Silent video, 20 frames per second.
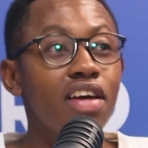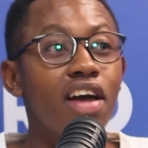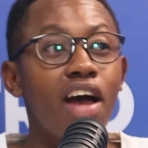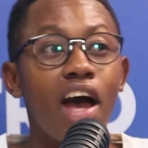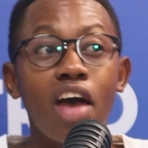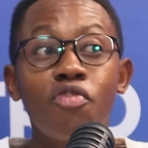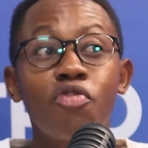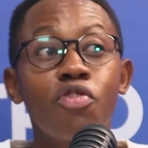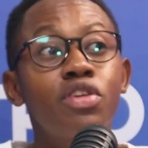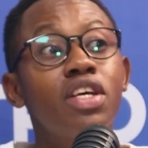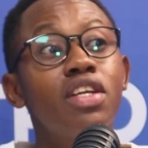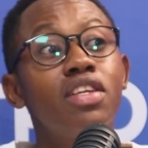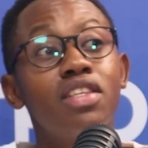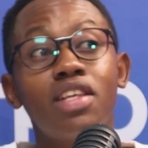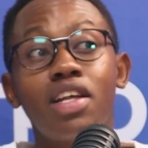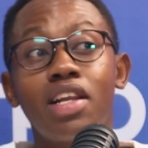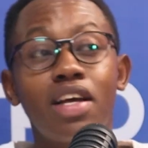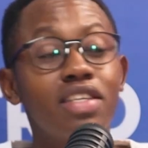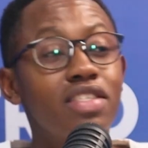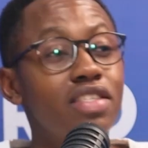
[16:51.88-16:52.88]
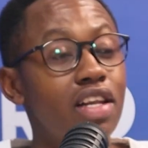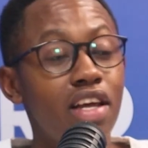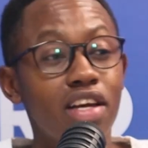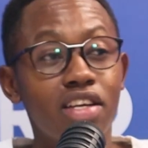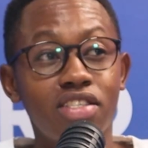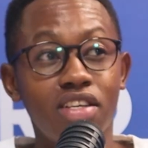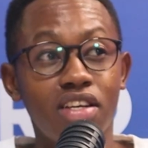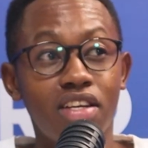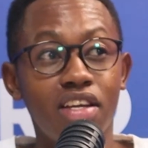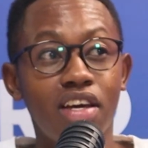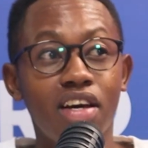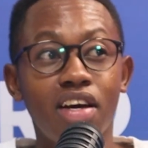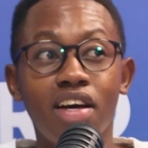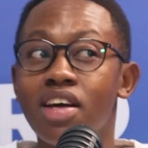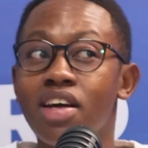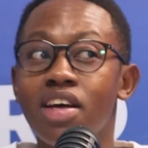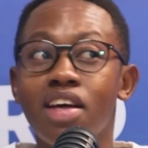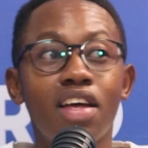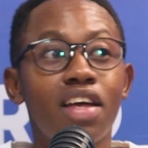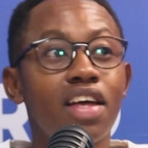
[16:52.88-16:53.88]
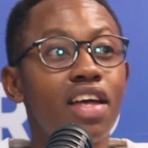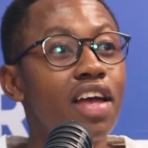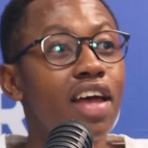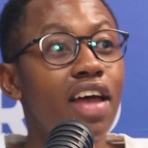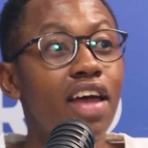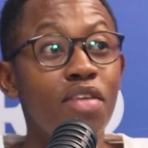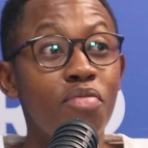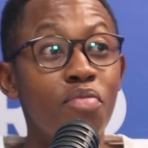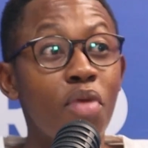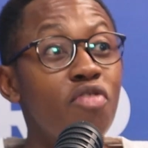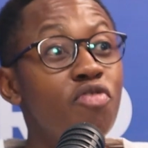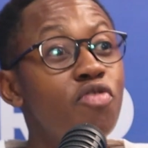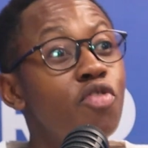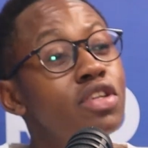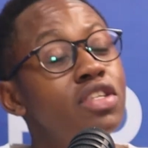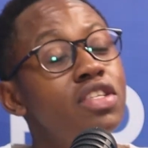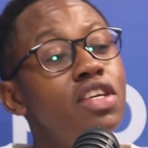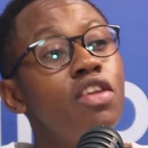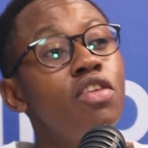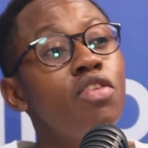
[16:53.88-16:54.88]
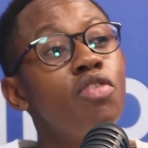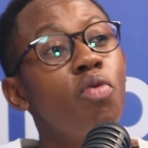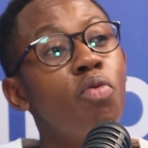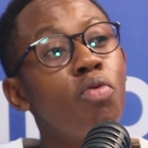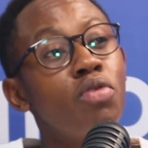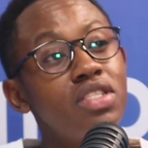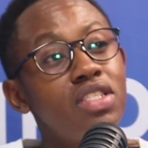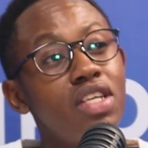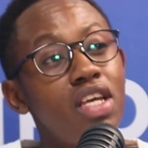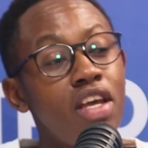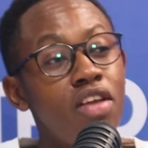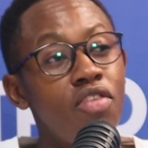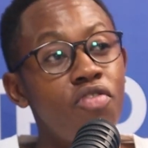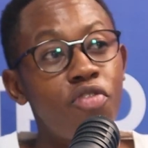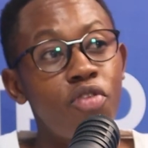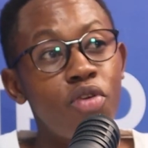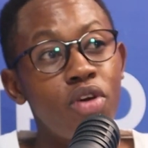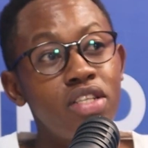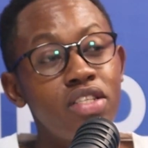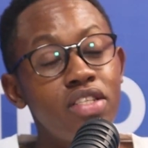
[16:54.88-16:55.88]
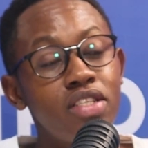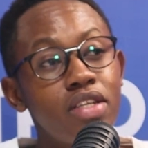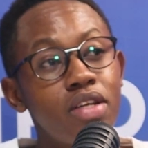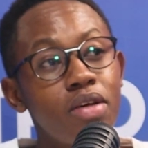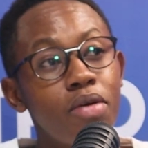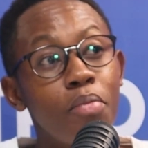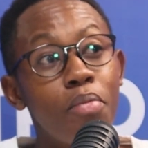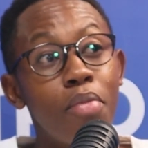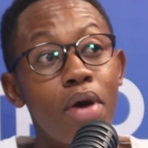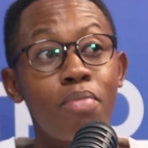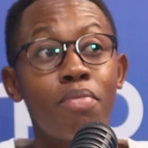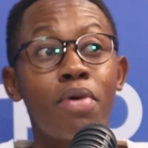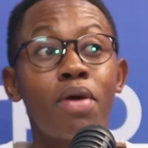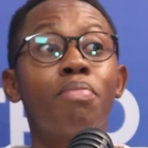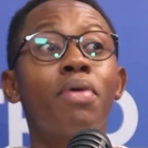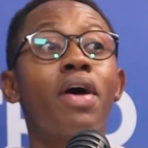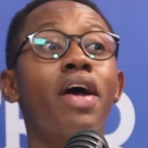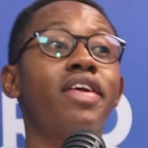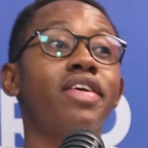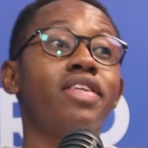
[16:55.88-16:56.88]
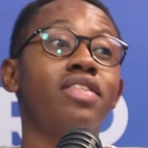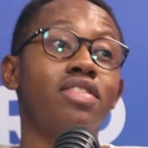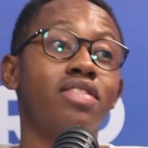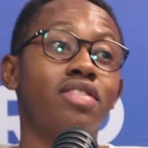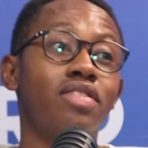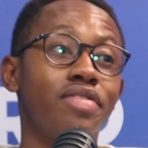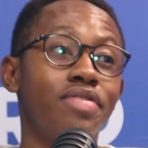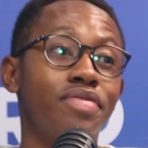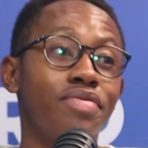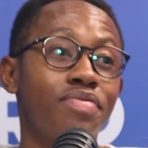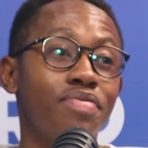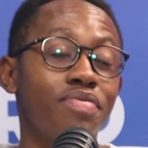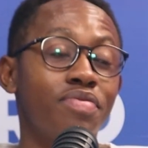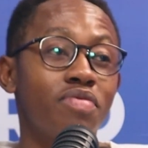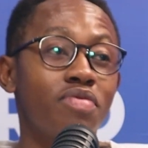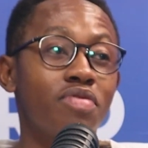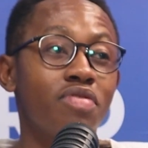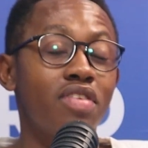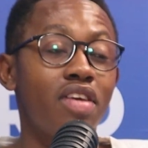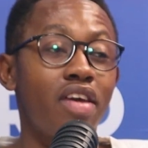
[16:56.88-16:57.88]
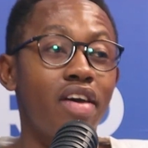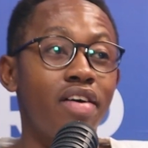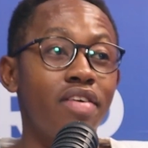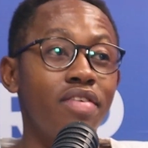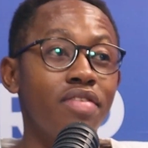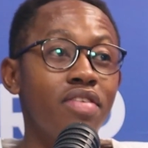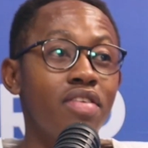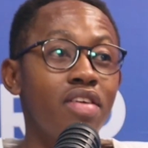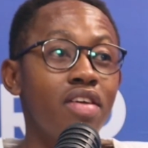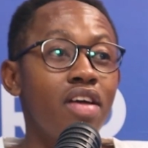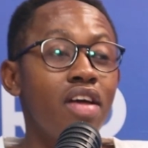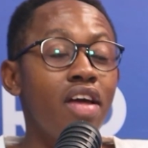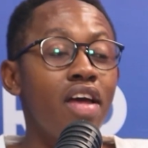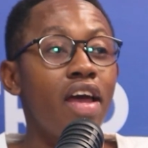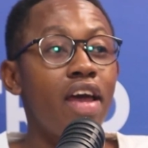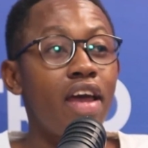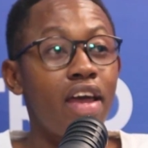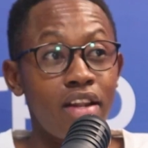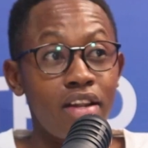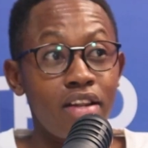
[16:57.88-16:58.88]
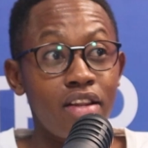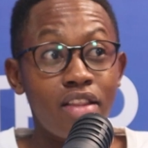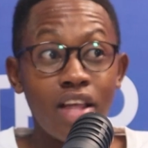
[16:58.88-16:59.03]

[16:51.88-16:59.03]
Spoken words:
I voted in the last election, yeah, and my voting was influenced by my parents, yeah, and